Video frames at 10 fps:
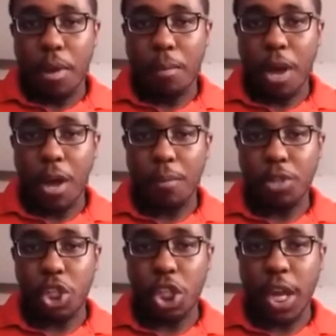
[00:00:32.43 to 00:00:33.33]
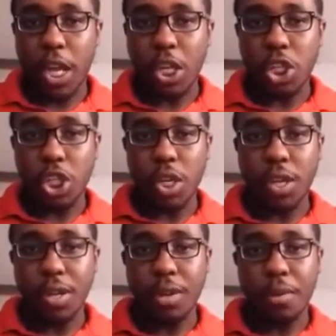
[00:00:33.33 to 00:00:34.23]
my mom changed,
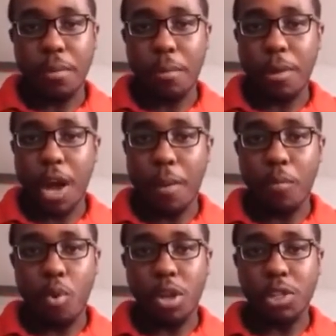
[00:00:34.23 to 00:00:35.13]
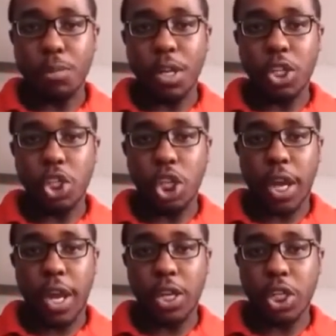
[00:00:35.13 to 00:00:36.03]
my mom wants me to
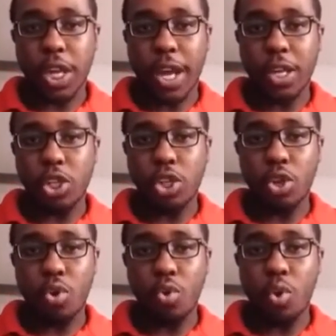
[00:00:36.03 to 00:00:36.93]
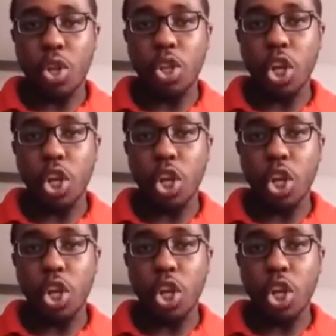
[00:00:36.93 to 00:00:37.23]
change that to